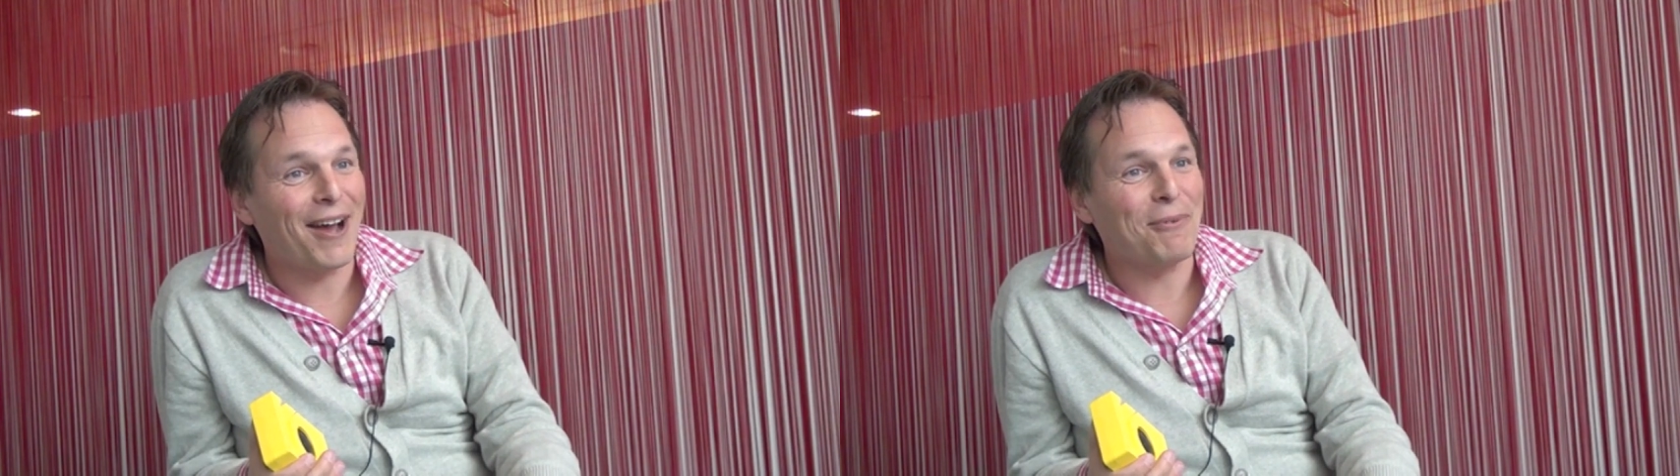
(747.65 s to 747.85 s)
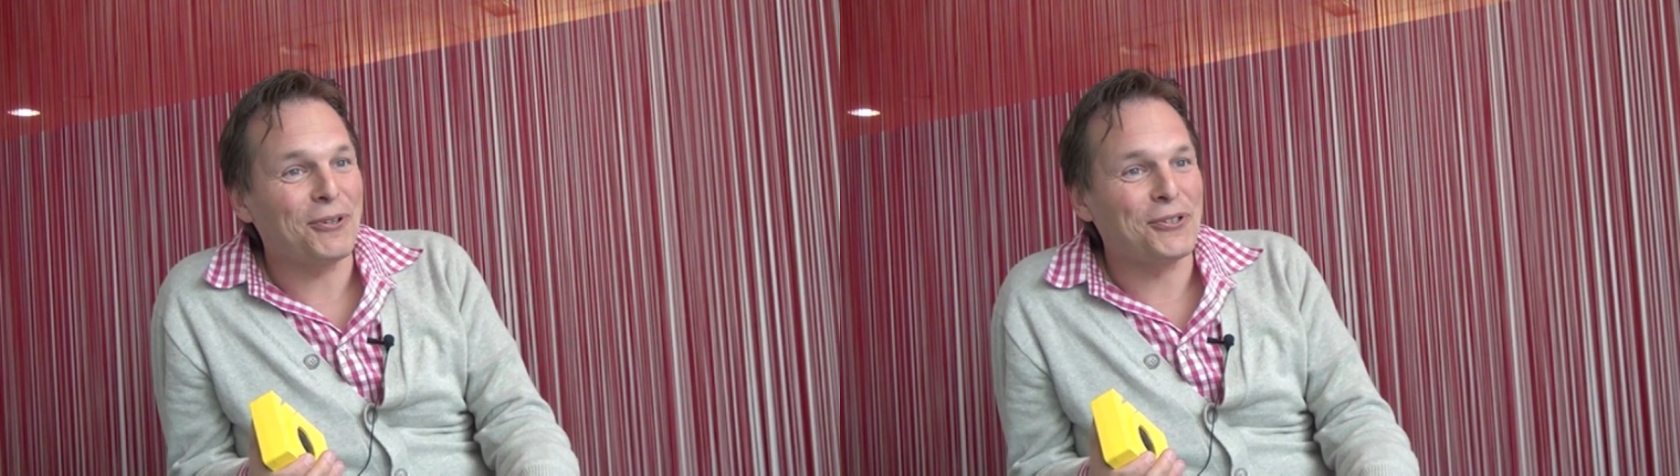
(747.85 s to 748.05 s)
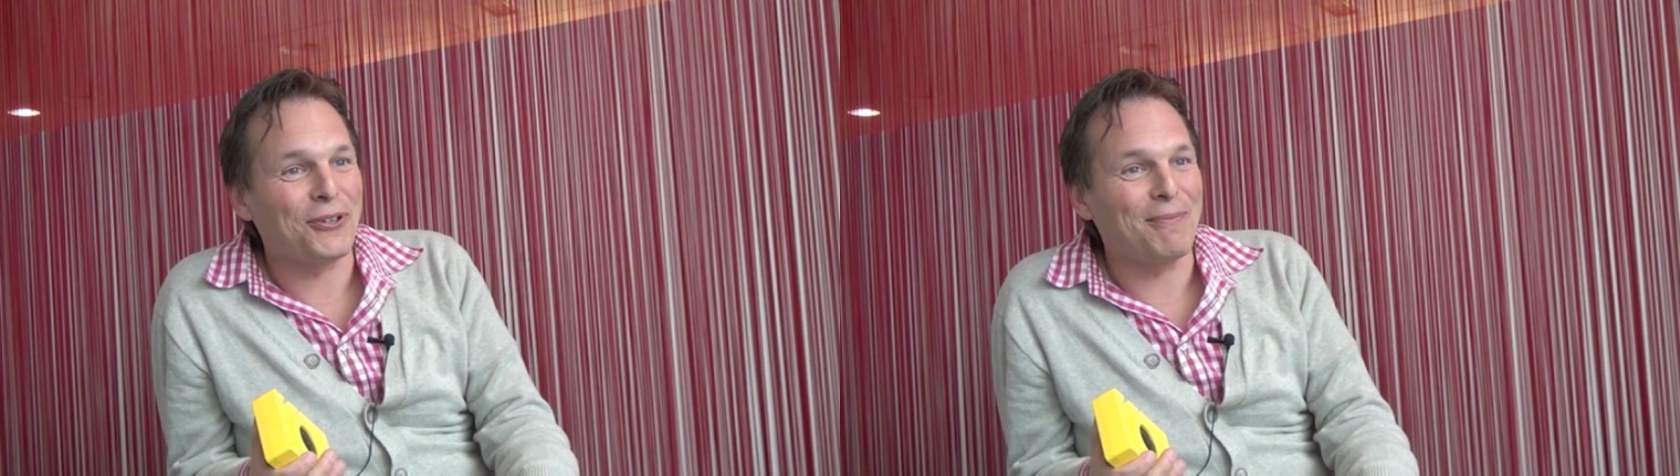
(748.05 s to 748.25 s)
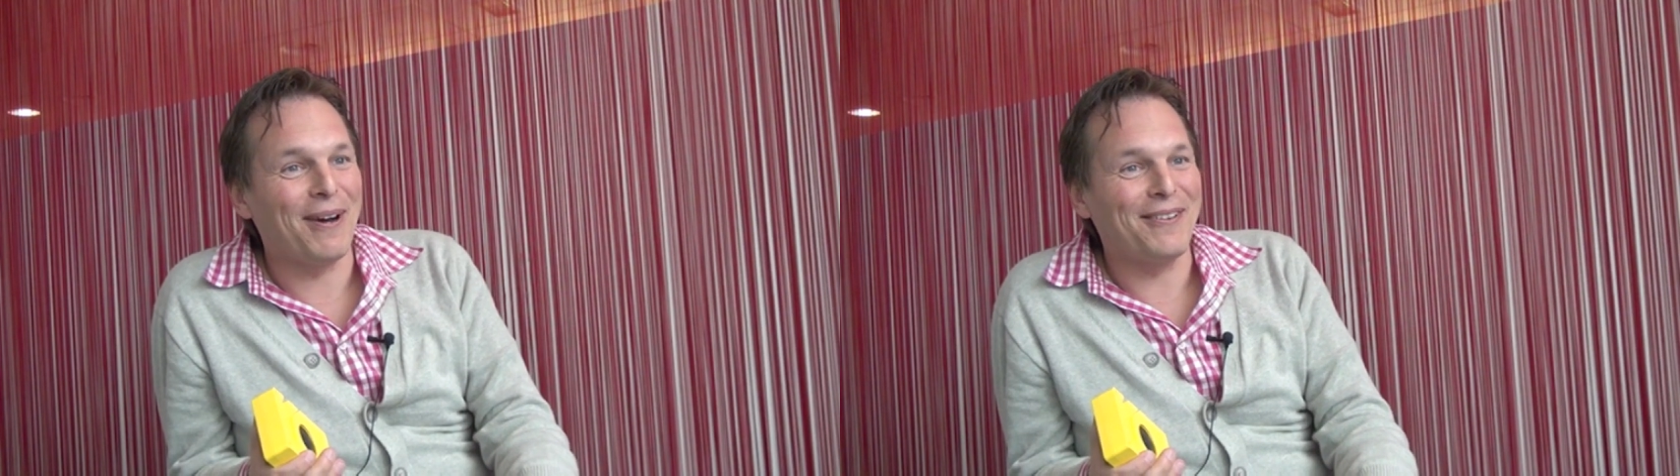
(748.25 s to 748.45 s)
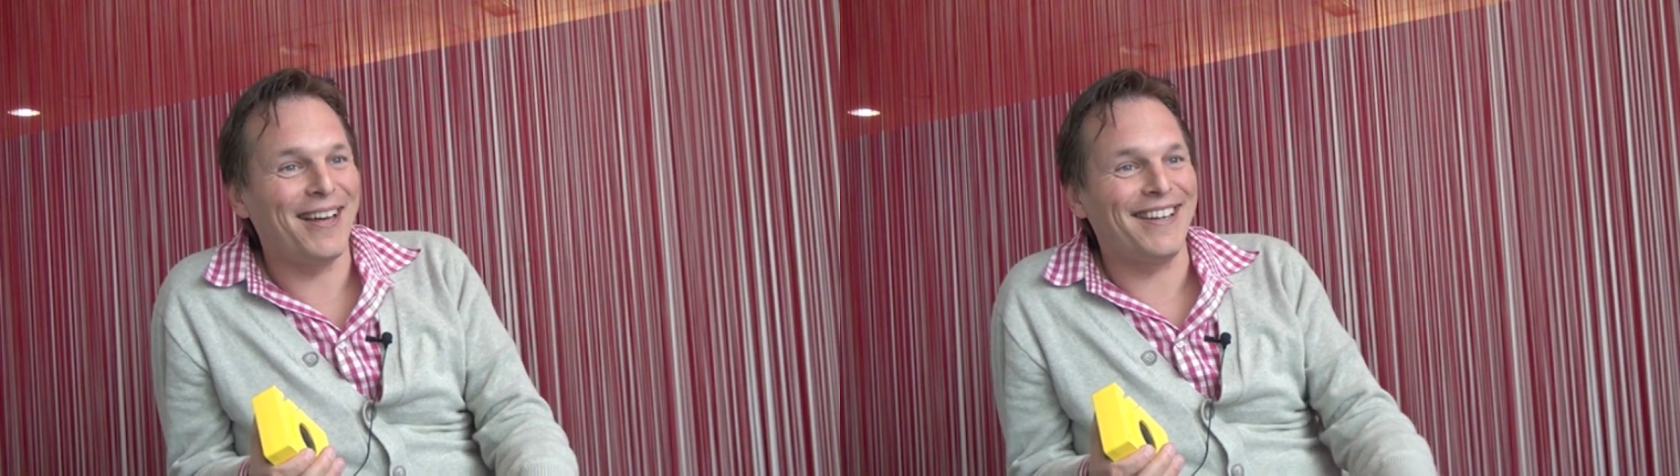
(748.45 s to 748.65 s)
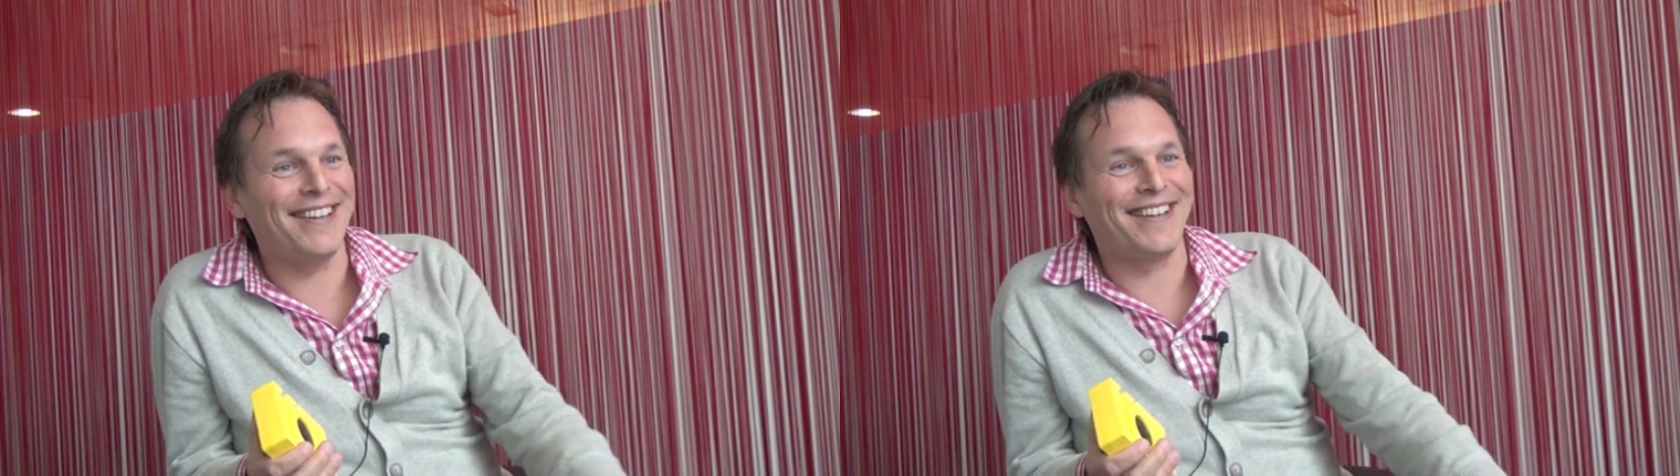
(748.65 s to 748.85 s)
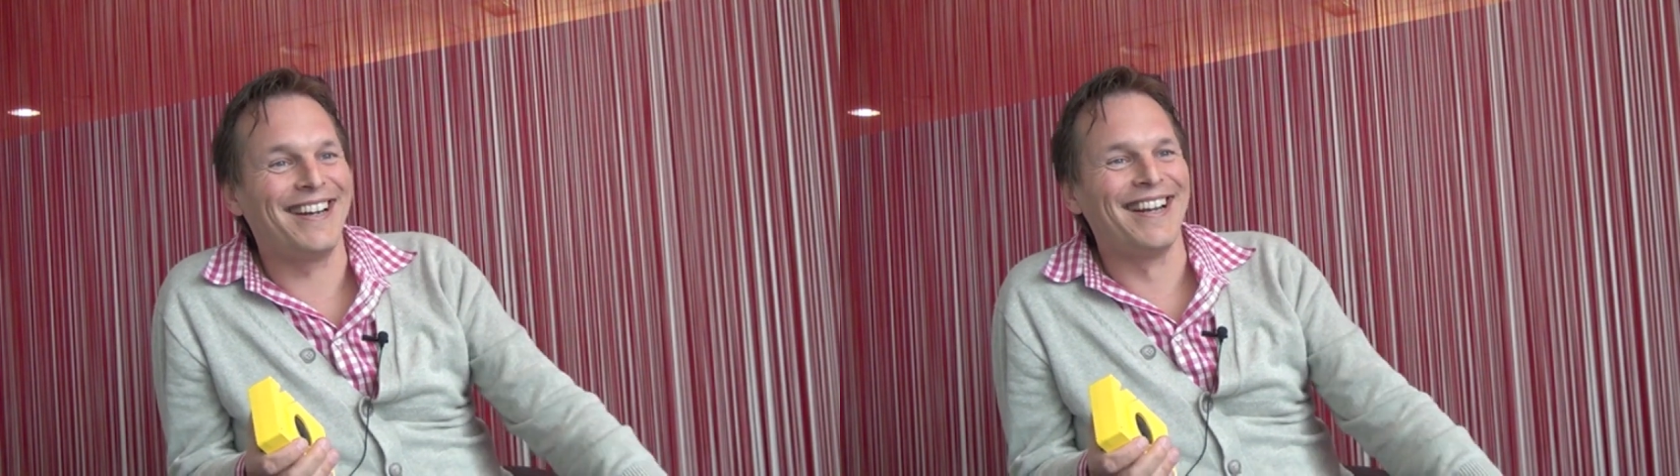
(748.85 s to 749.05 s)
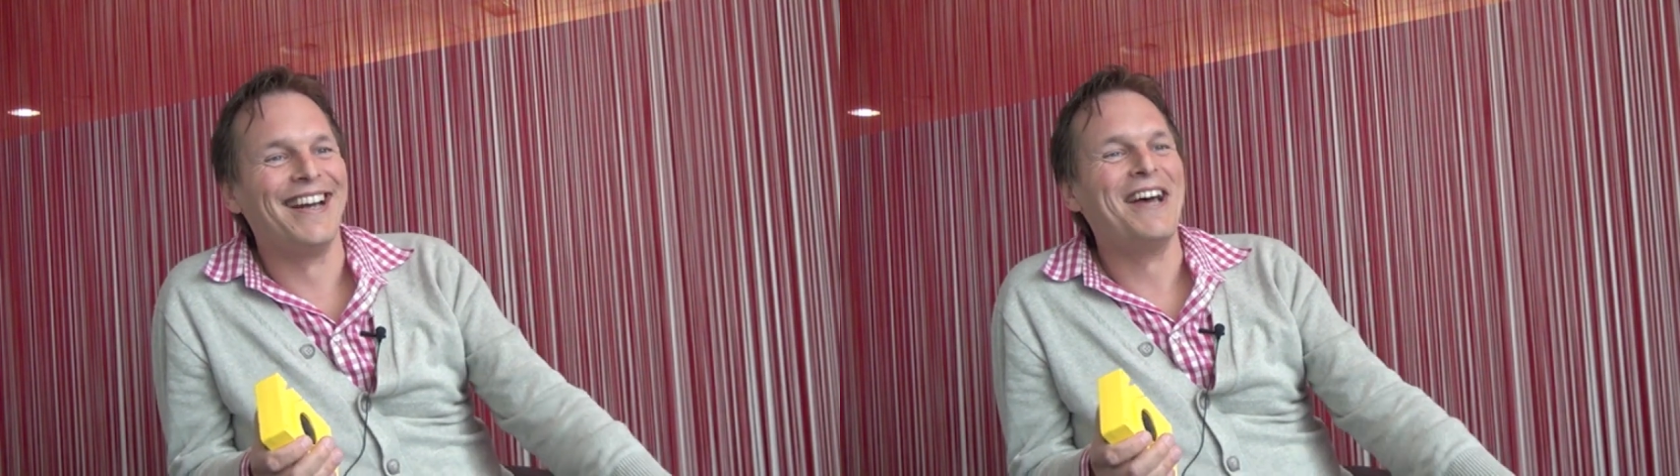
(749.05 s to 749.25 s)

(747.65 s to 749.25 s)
I'm not sure about that either.